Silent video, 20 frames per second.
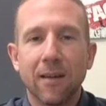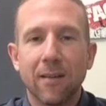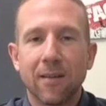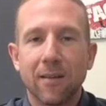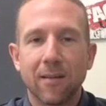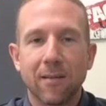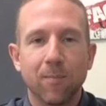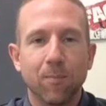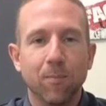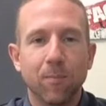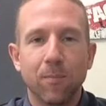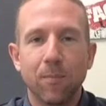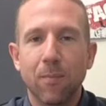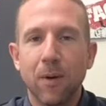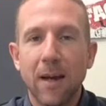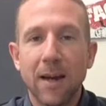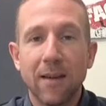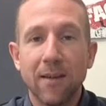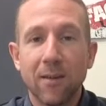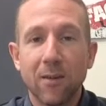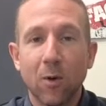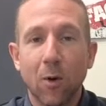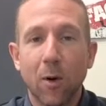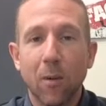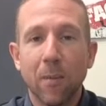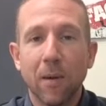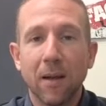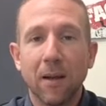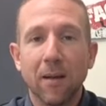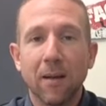It's
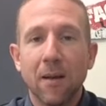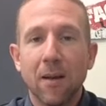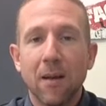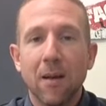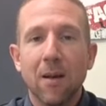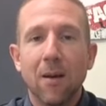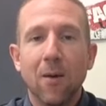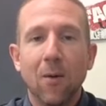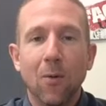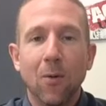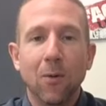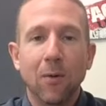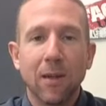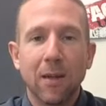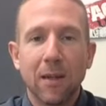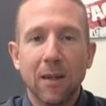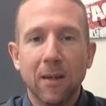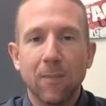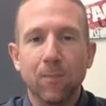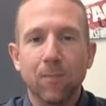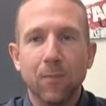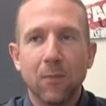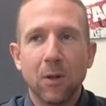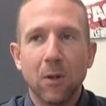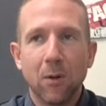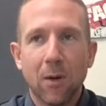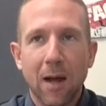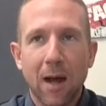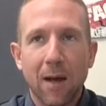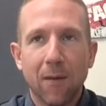brainstorming. Only
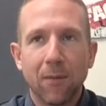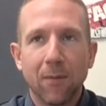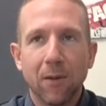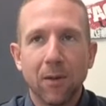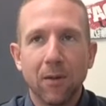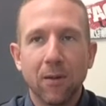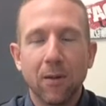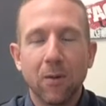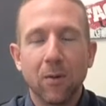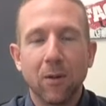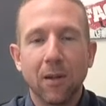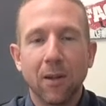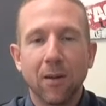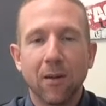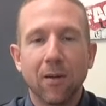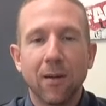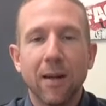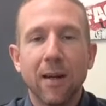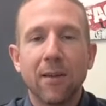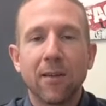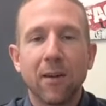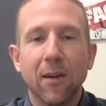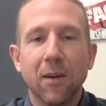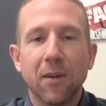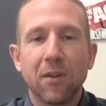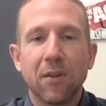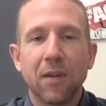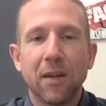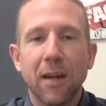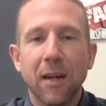you have to do a little
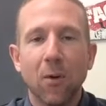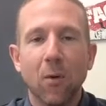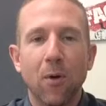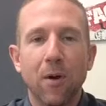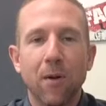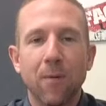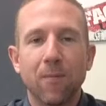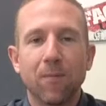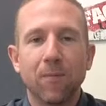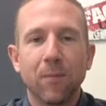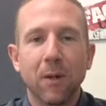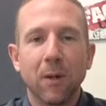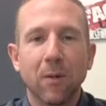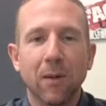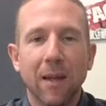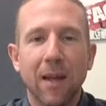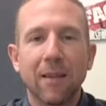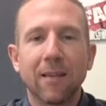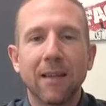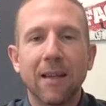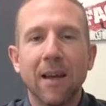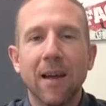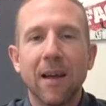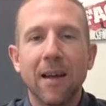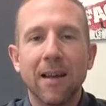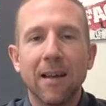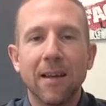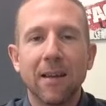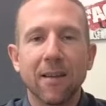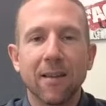research in order to get the
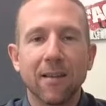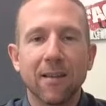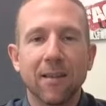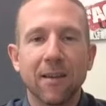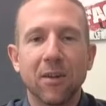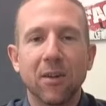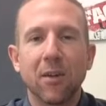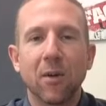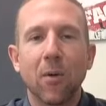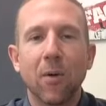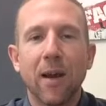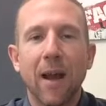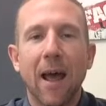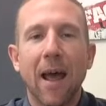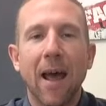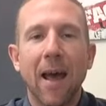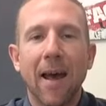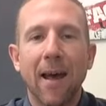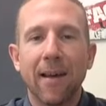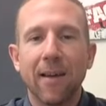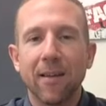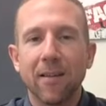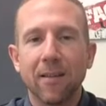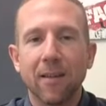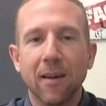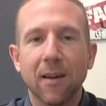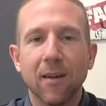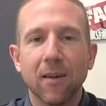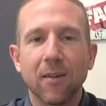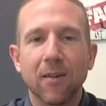ideas that you're going to add in
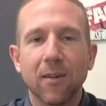there.